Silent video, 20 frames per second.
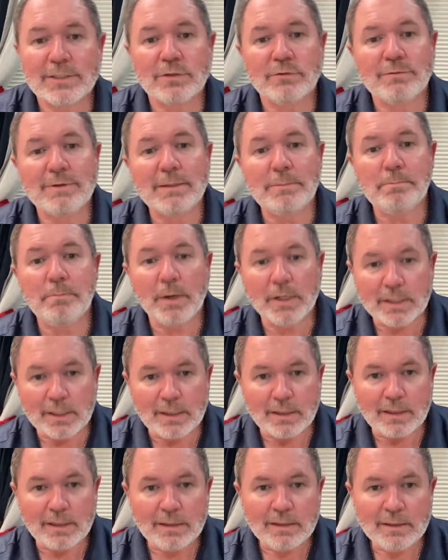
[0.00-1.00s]
get to
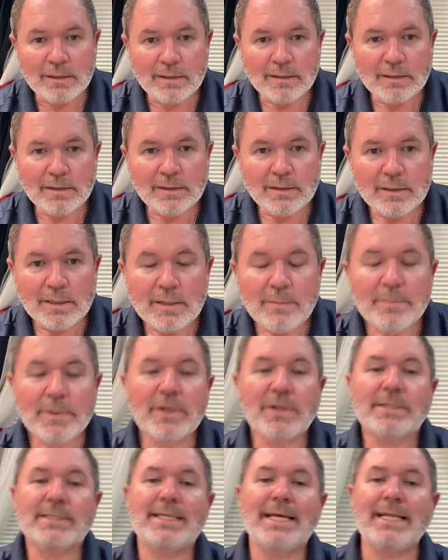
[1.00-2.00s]
rebuttal,
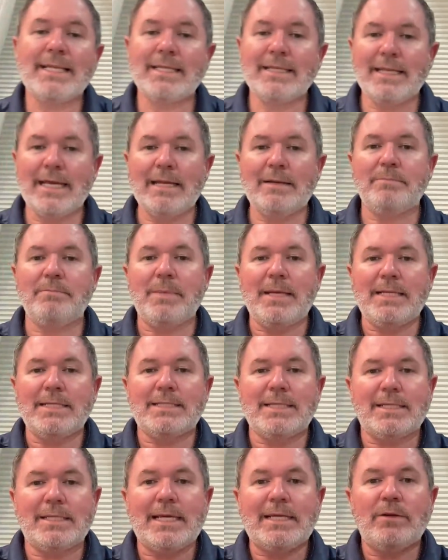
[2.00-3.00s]
because then it
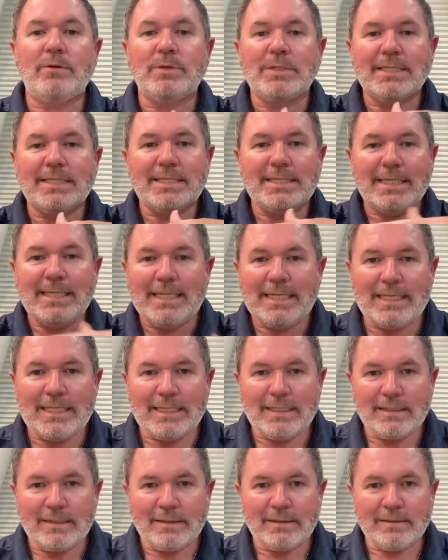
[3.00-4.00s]
means that they don't
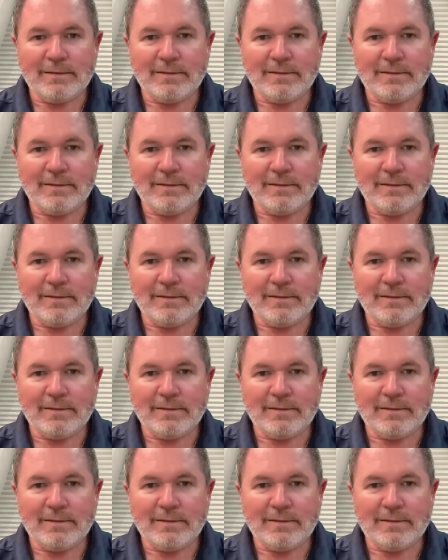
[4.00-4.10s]
see